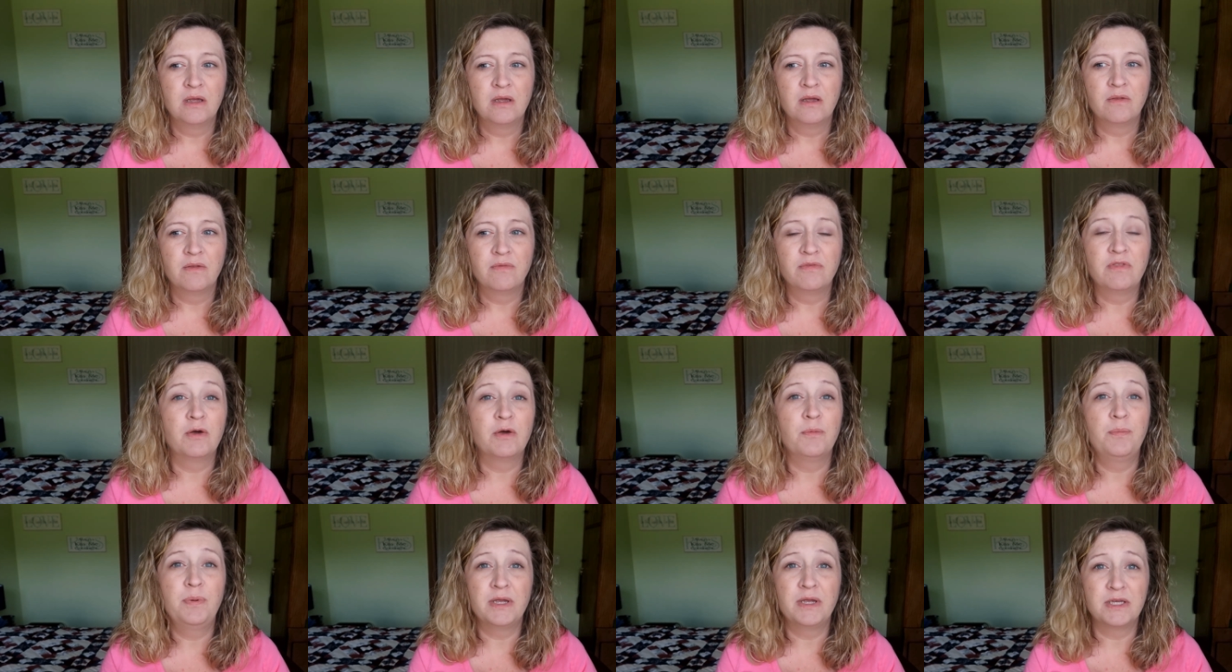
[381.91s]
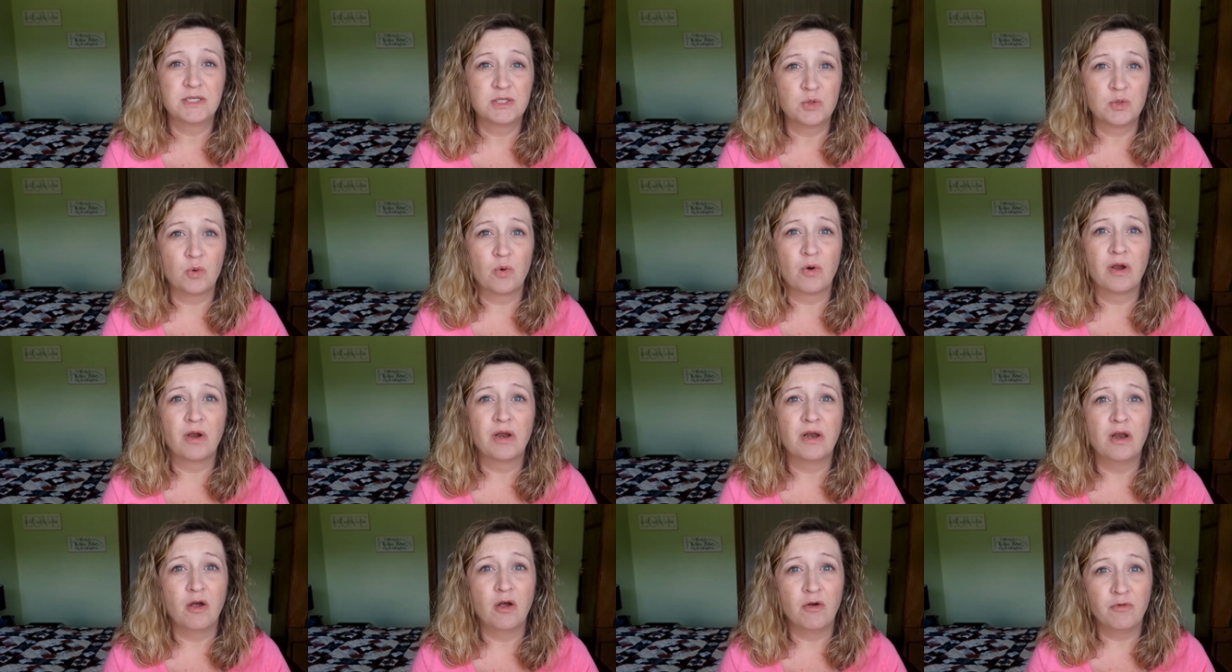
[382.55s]
They'll pick
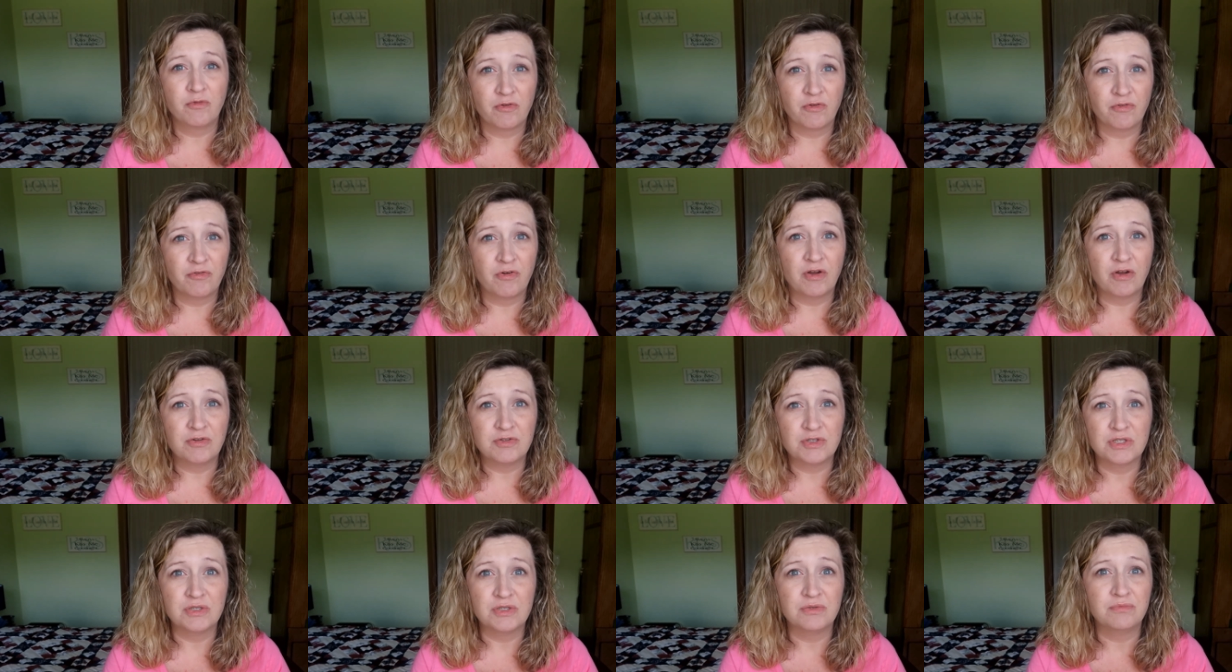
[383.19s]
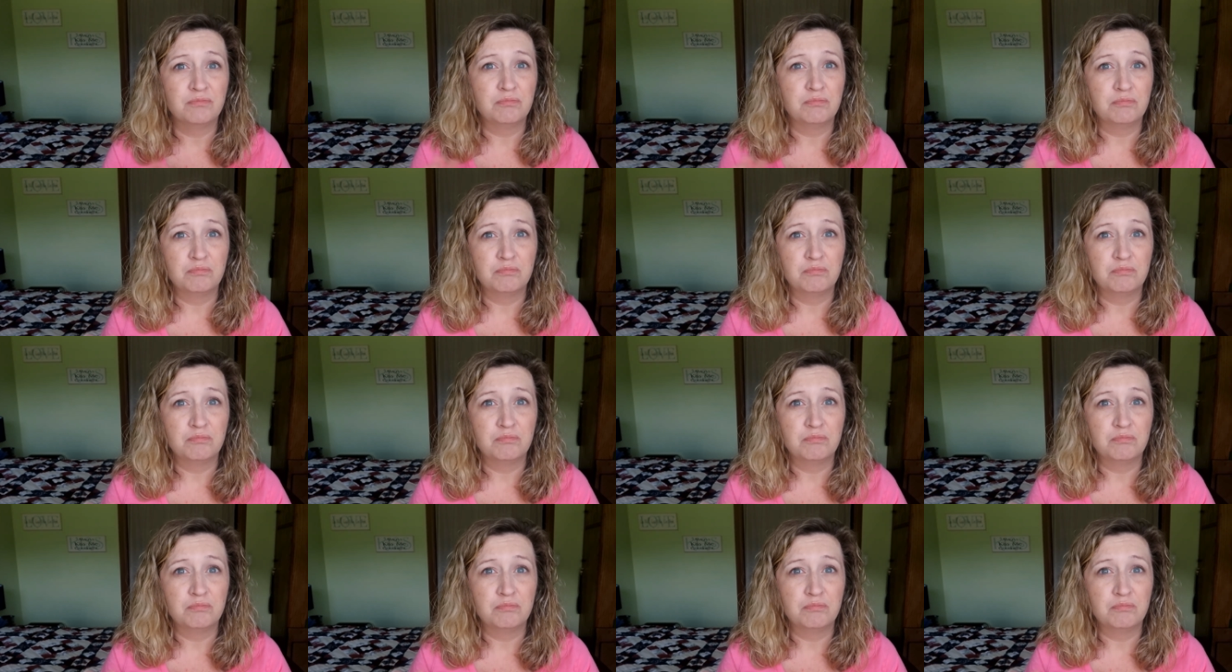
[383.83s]
Soarin' over Frozen.